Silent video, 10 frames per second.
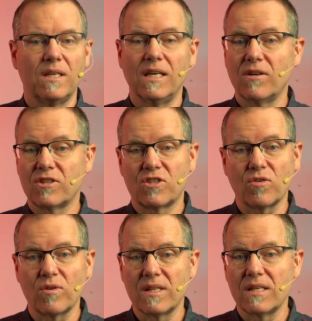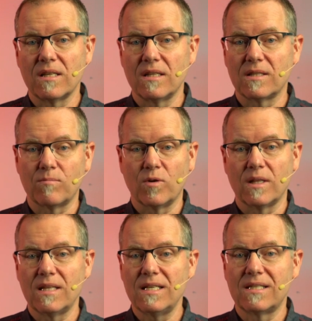In our story th- this
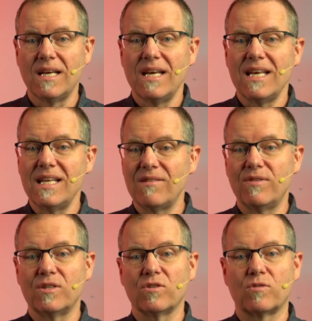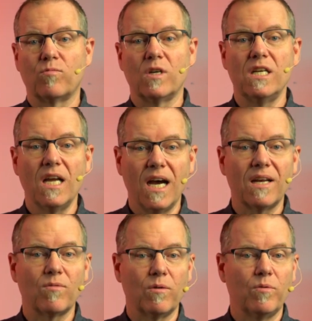morning, these individuals were
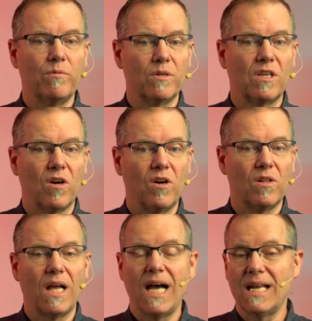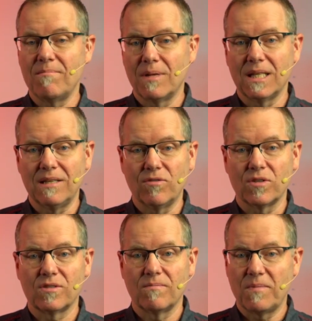not what we would call
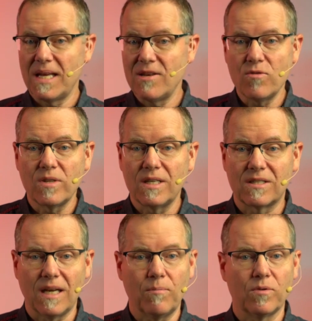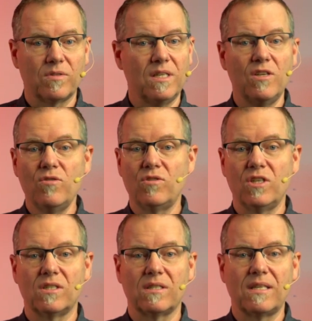unbelievers. They knew the disciples, they knew
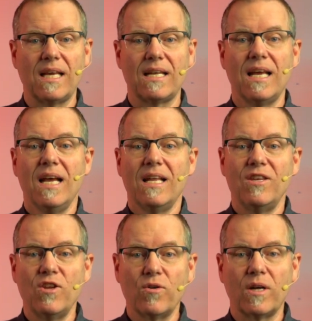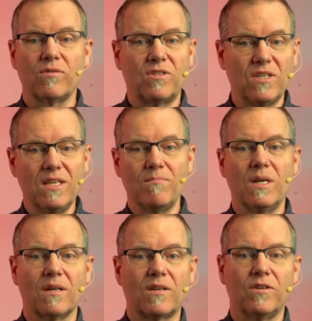Jesus, they had no doubt seen
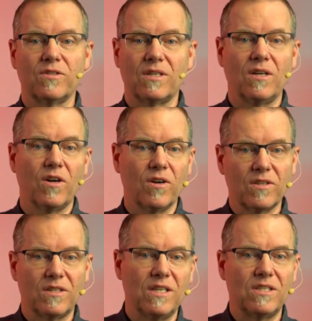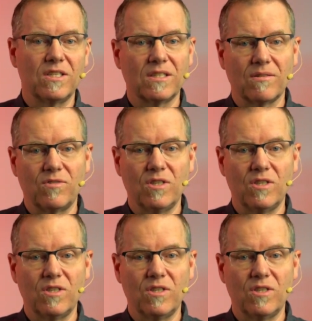miracles and heard the teachings of